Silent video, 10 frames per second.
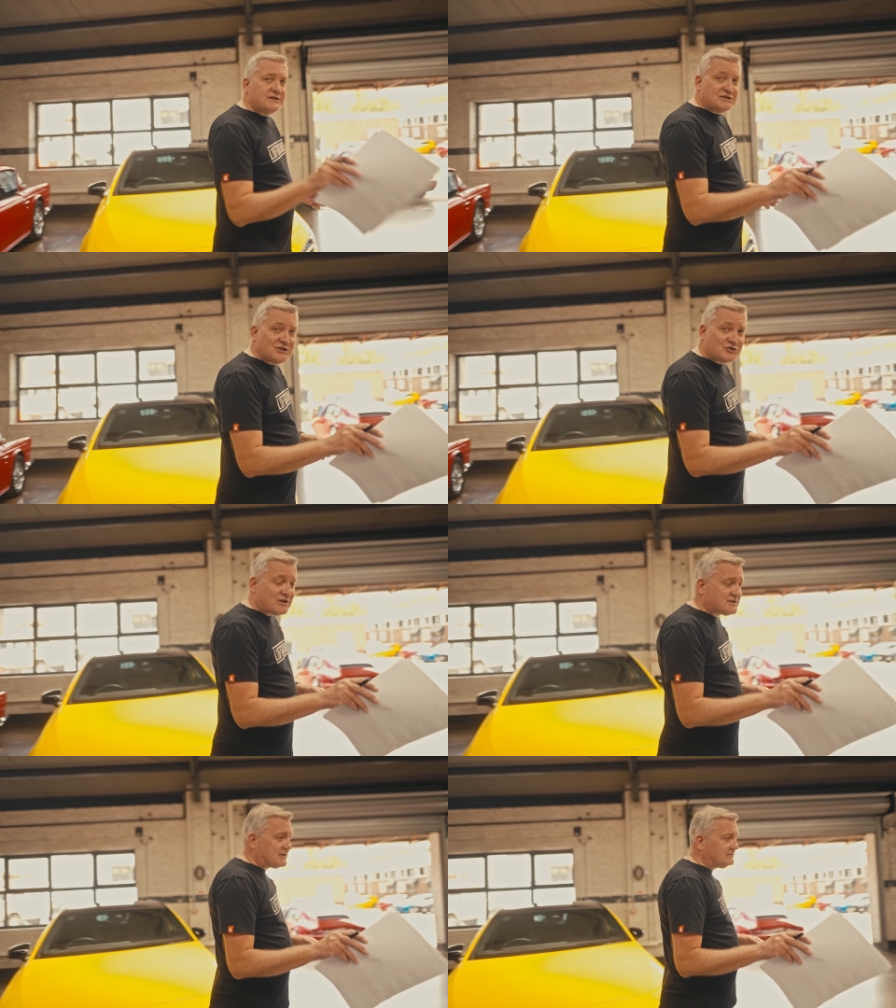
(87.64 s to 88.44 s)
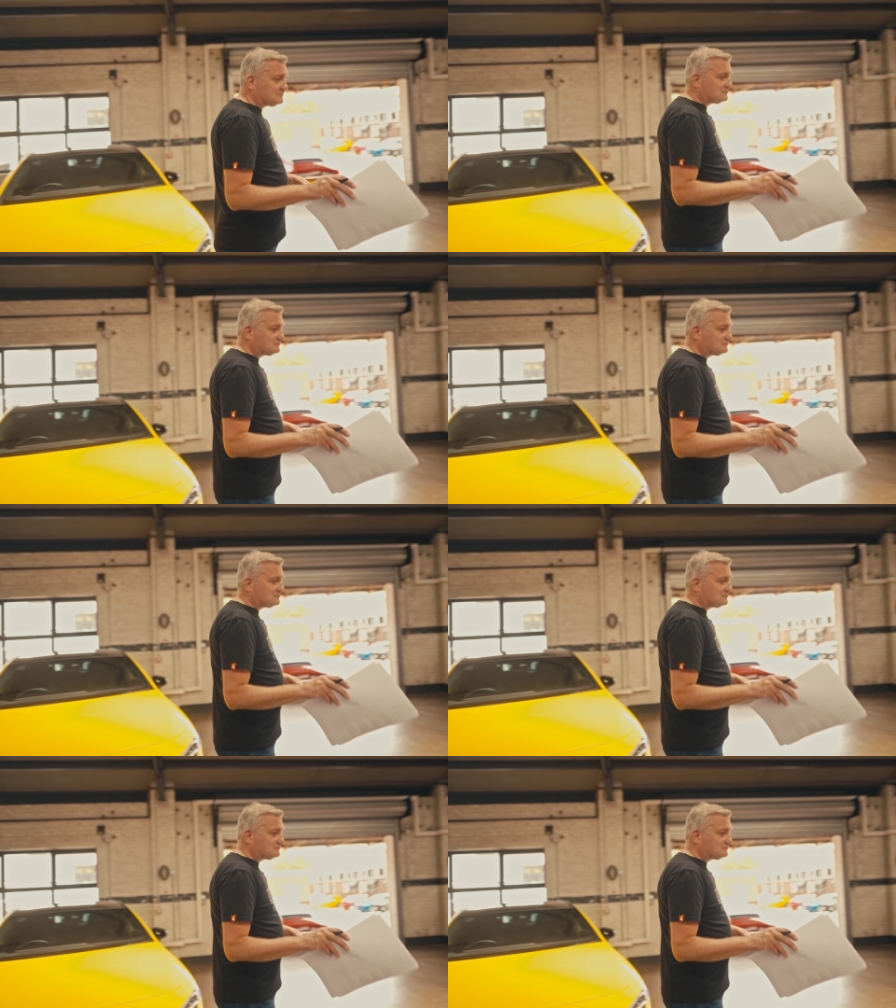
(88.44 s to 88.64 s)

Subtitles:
This is interesting.